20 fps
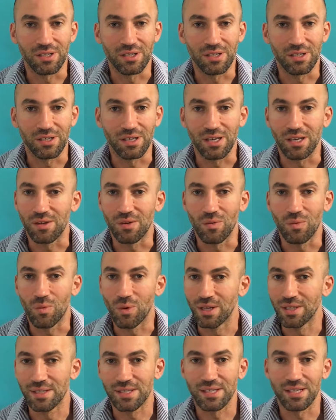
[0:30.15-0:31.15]
in a
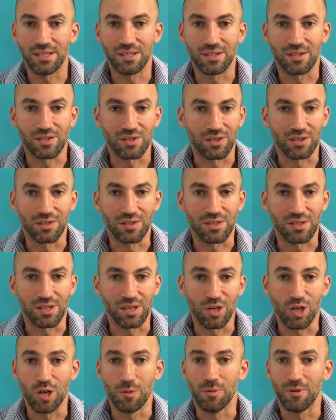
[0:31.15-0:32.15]
one-sentence answer
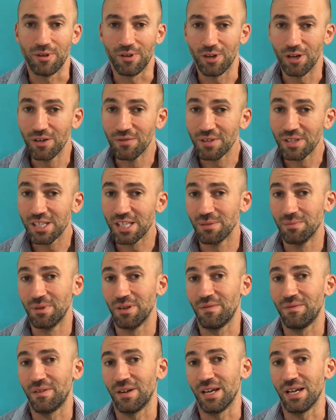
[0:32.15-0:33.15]
and
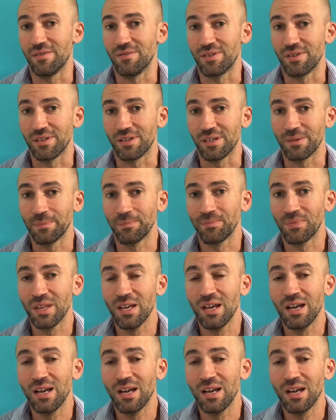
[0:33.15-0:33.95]
oversimplify everything,